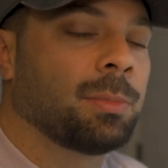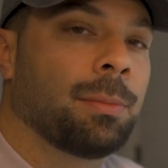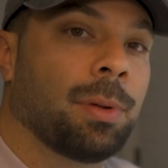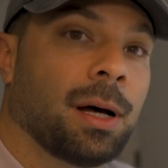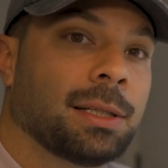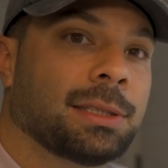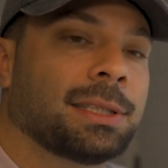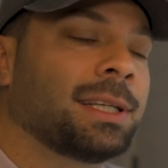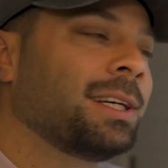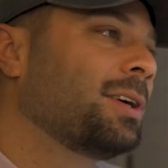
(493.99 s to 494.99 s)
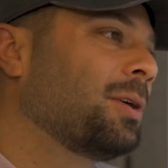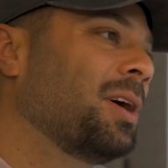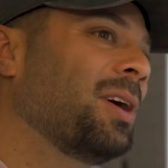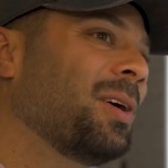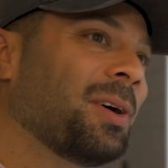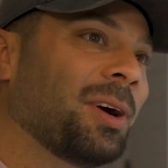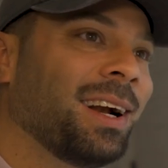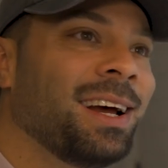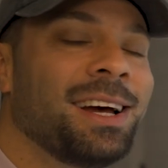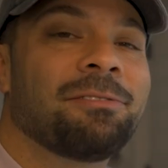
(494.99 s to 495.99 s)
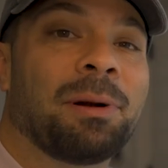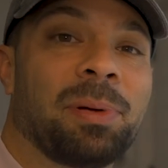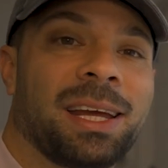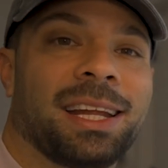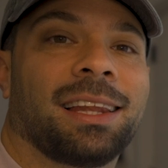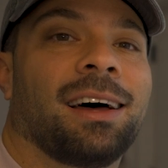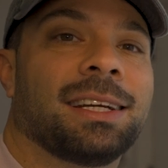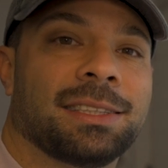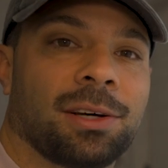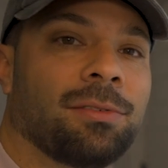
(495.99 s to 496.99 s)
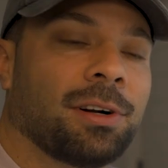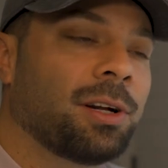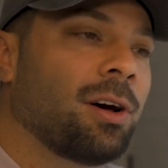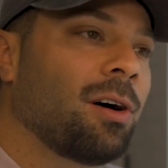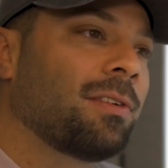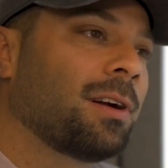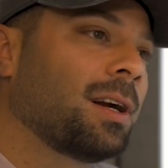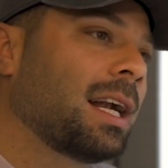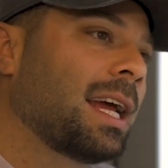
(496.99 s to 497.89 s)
and my buts, or repeating lines over and over.